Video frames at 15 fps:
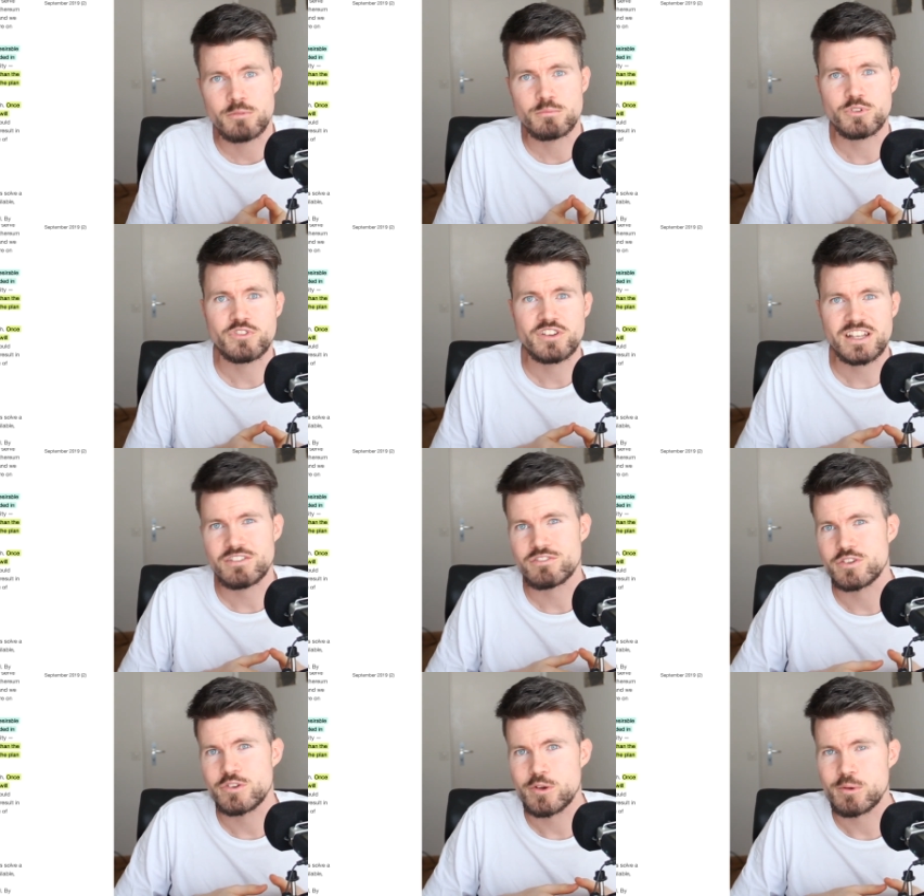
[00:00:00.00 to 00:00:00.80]
moving
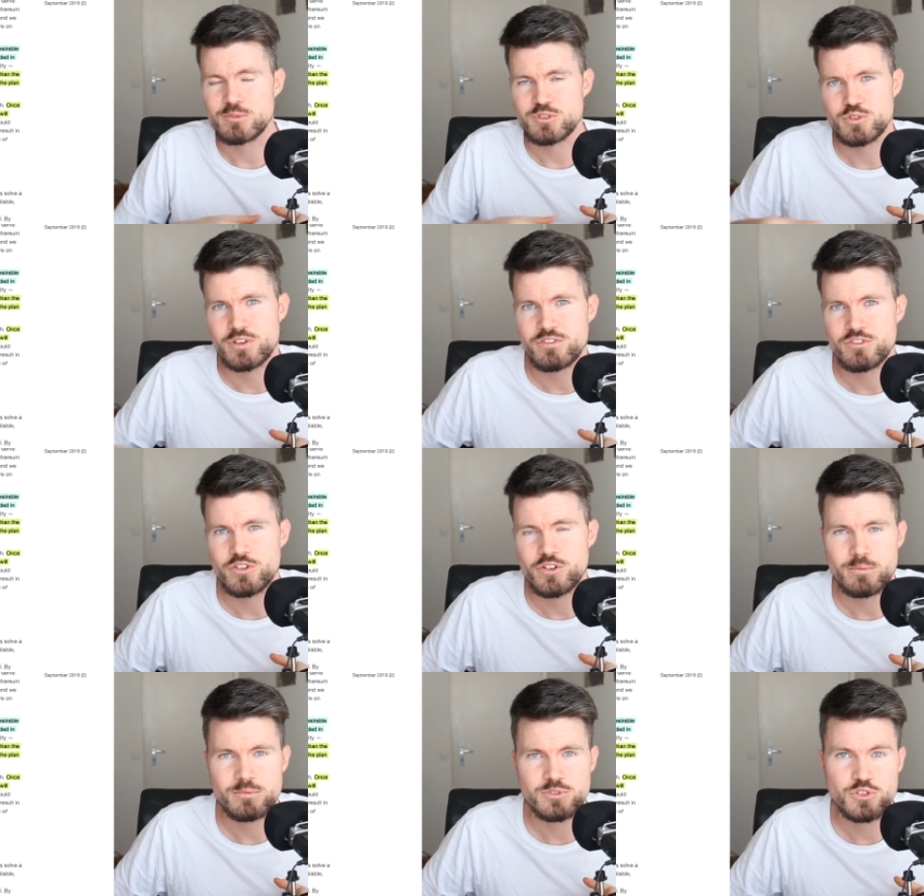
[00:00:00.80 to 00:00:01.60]
Ethereum to
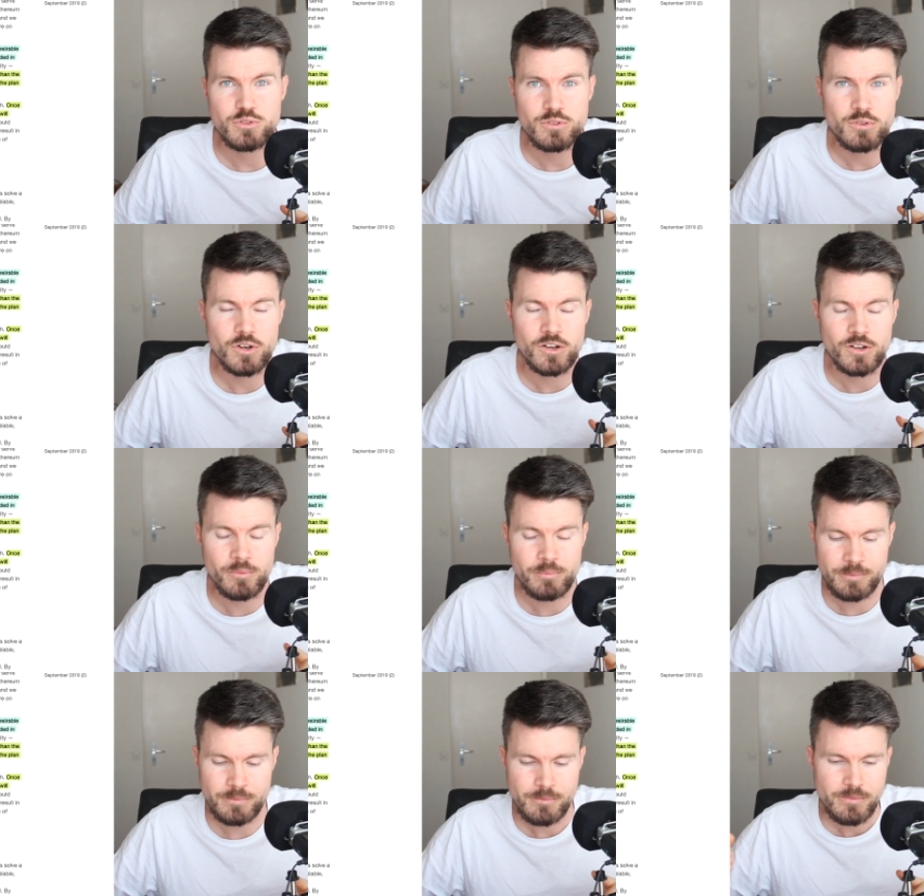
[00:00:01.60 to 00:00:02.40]
Ethereum to, um,